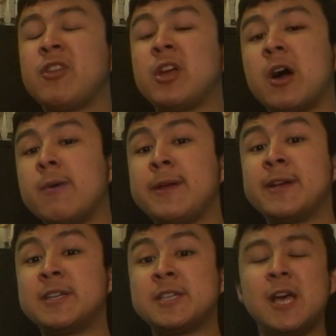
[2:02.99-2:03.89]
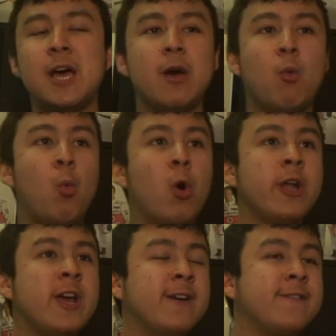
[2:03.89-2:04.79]
to go, because
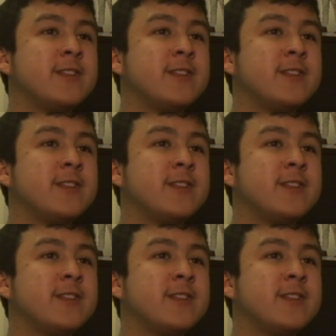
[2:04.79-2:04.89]
what if